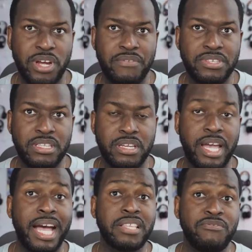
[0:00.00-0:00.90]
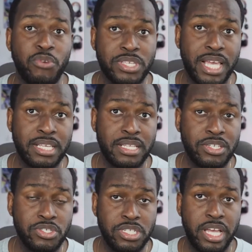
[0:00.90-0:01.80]
drivers in there, active noise
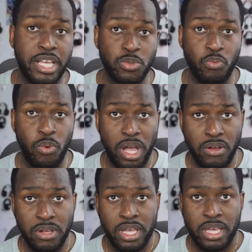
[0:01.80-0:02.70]
cancellation as well,